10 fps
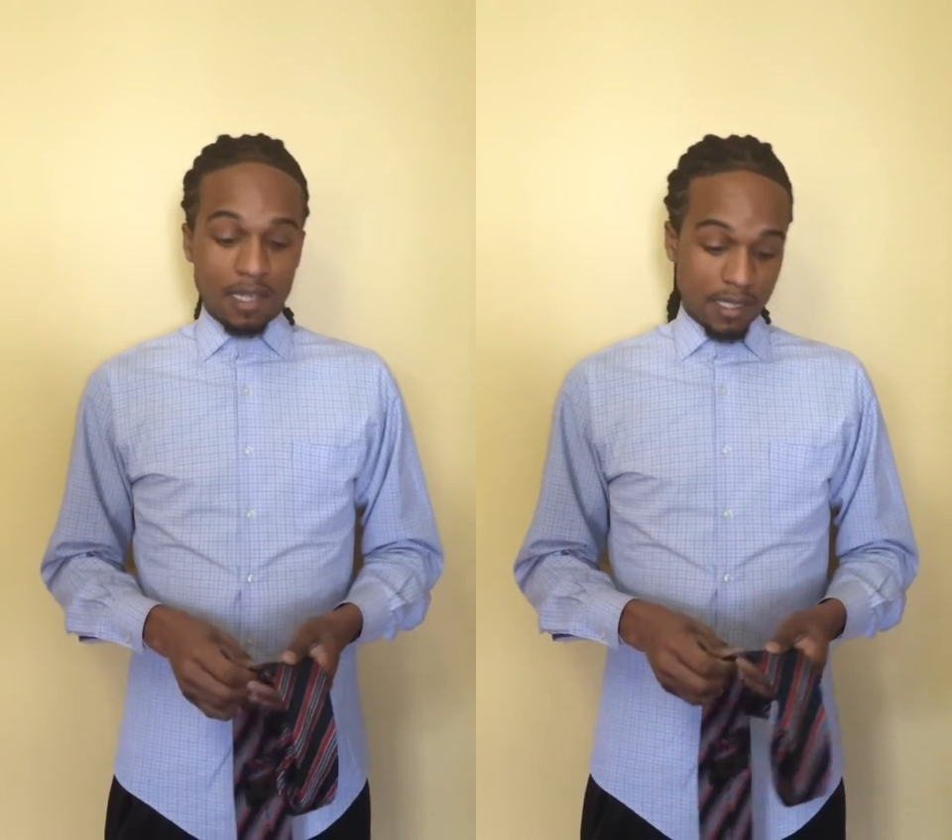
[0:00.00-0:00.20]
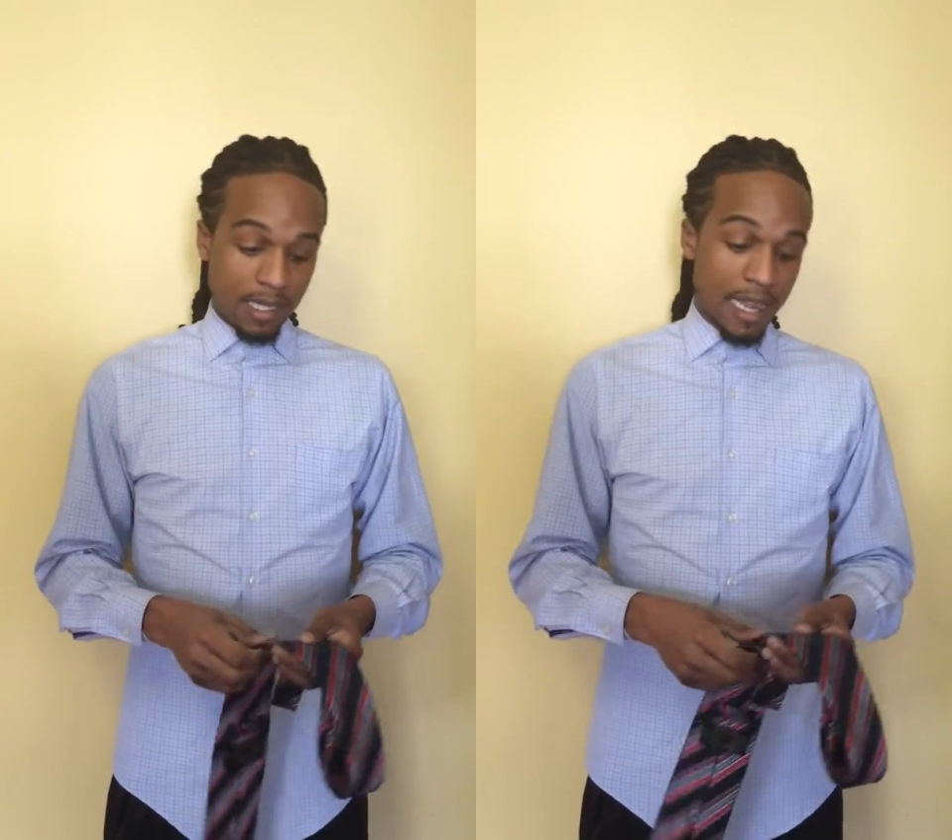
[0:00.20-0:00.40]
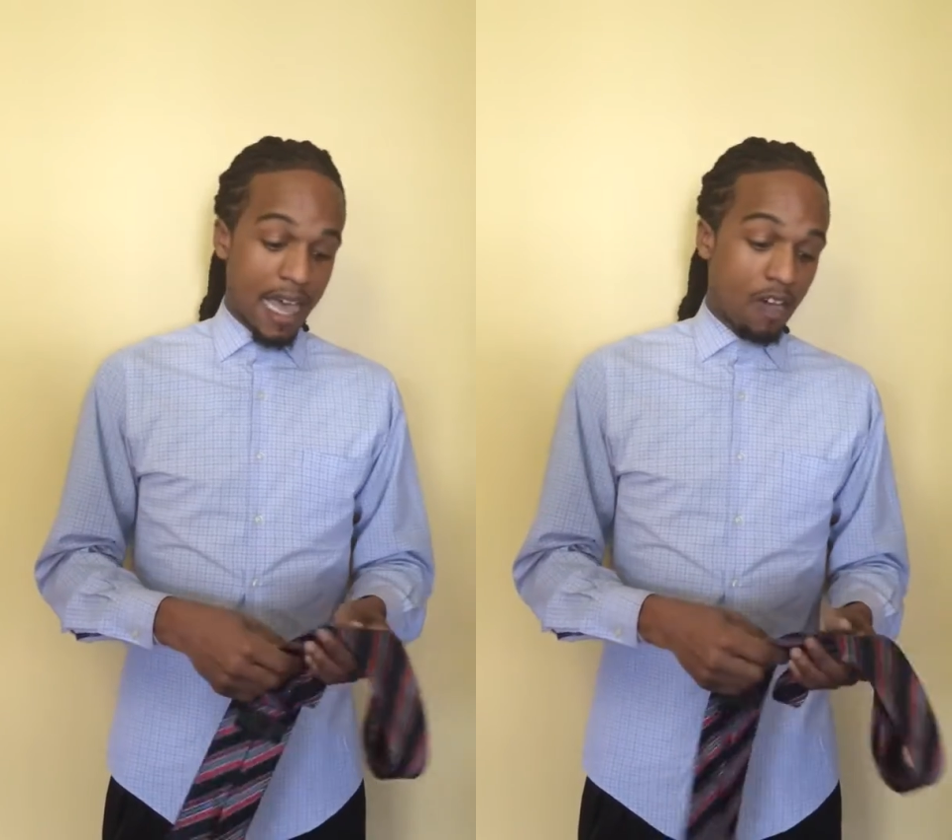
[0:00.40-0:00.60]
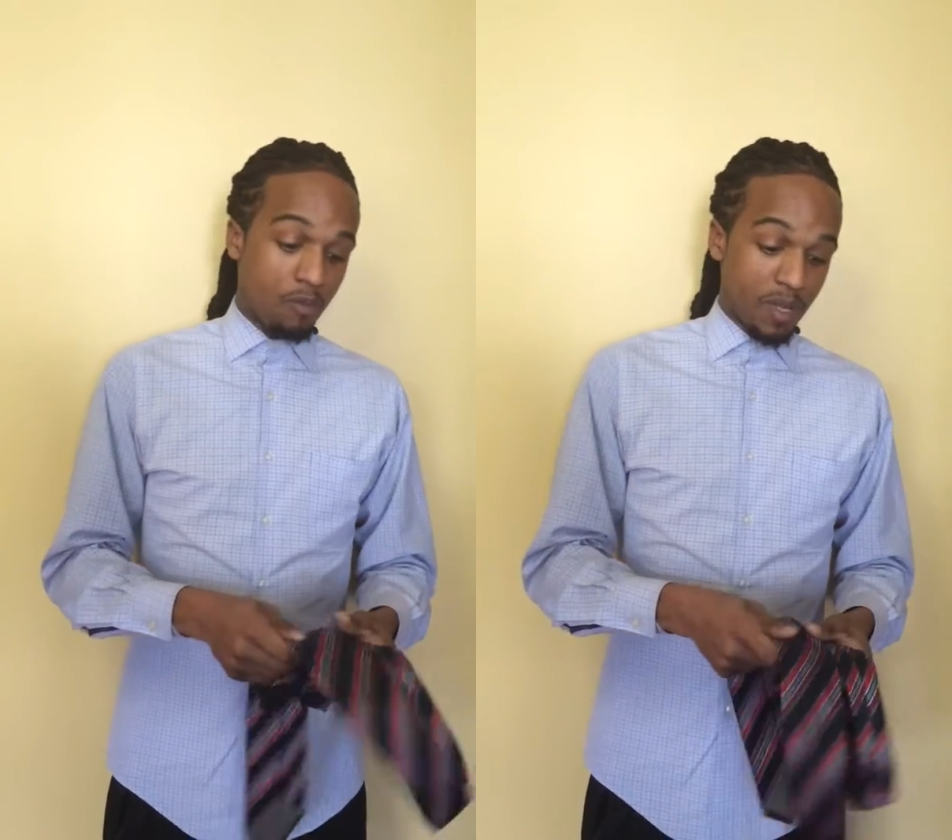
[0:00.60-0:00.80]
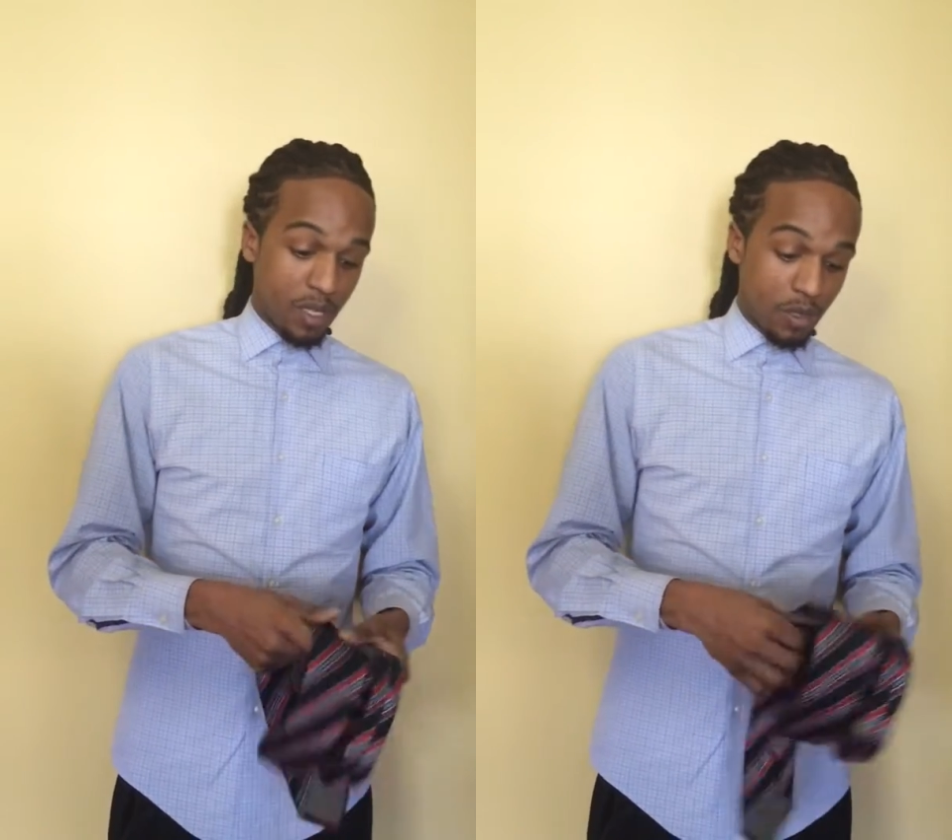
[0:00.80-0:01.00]
today I will
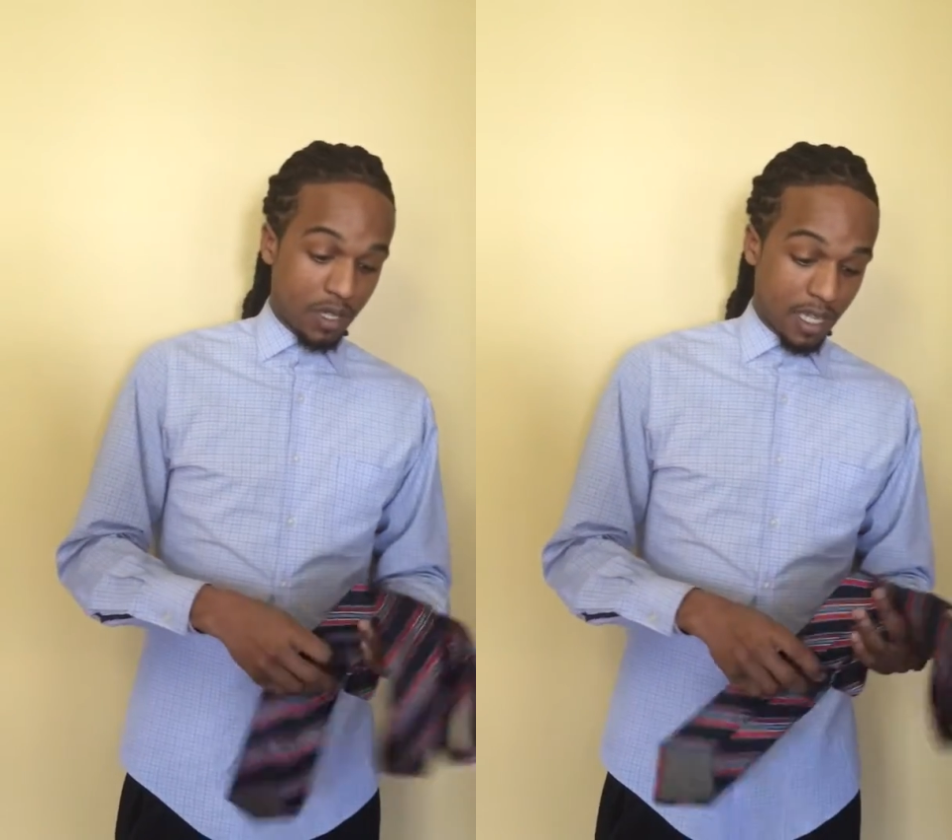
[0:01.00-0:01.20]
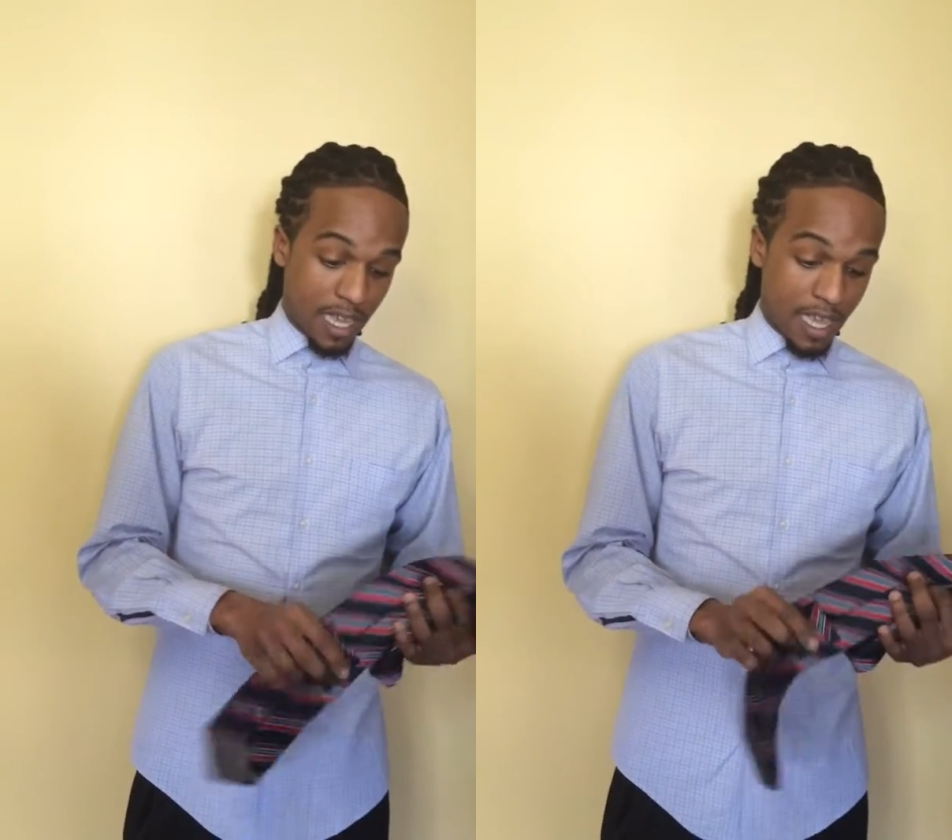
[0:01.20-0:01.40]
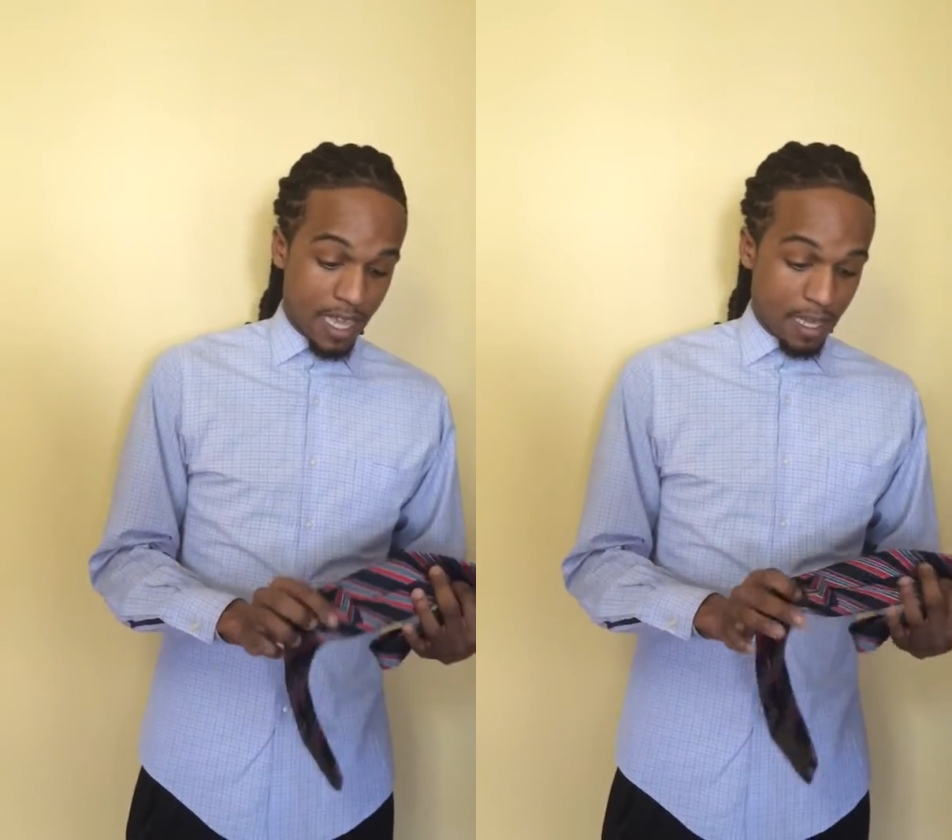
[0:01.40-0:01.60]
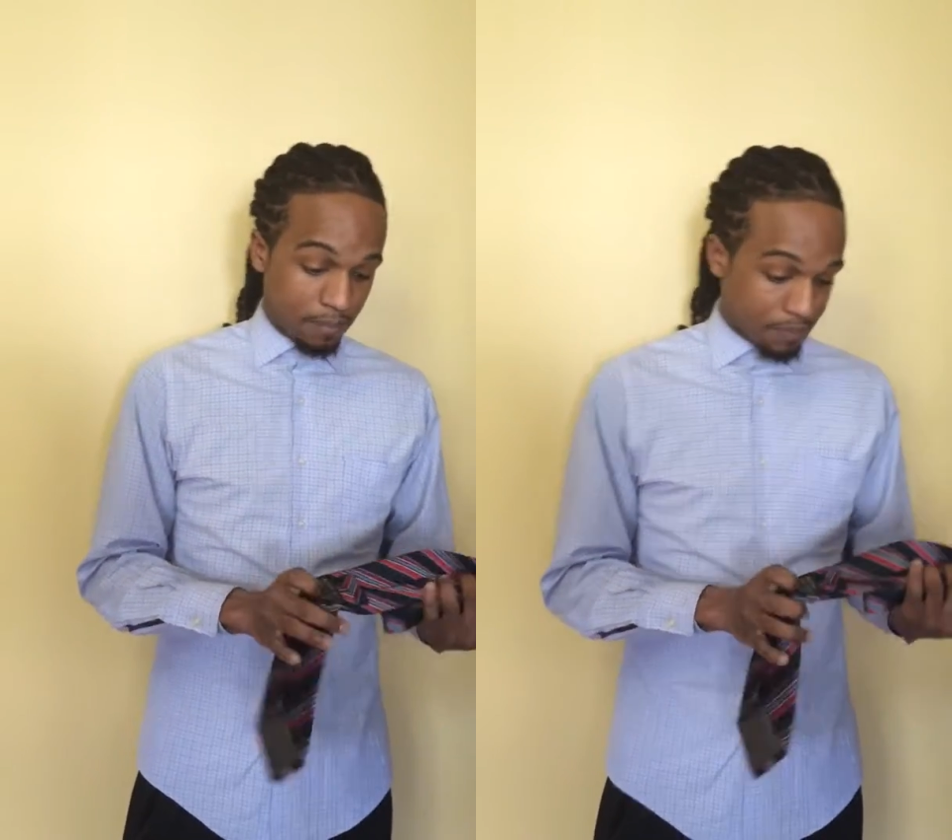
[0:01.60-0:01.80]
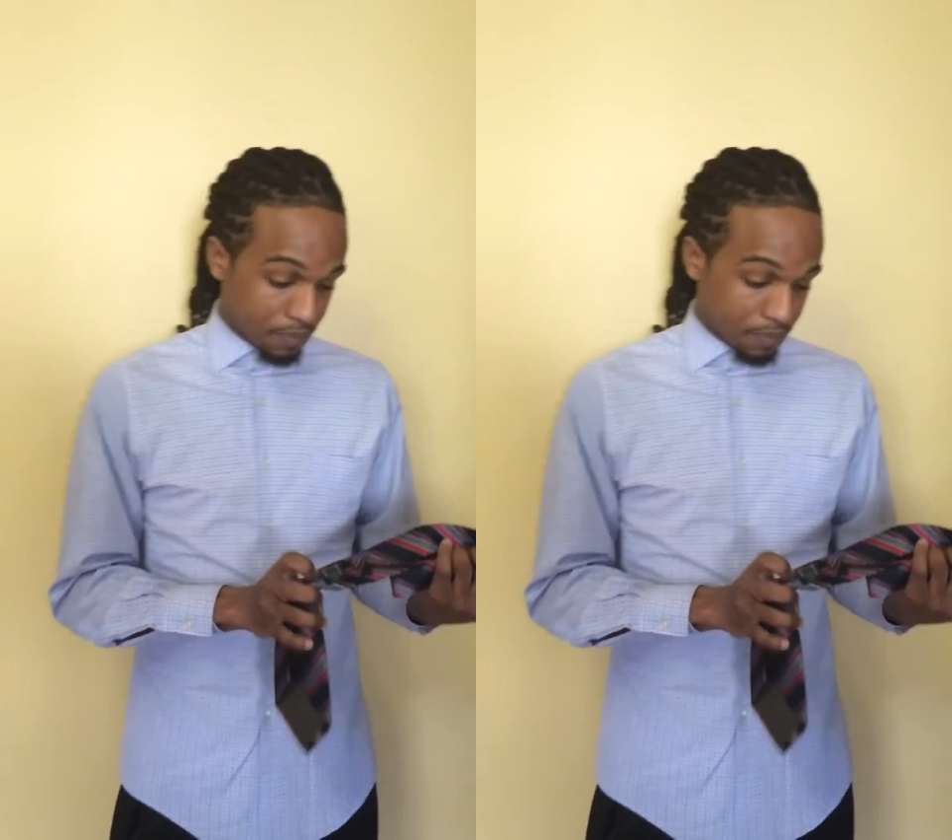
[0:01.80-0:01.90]
be using a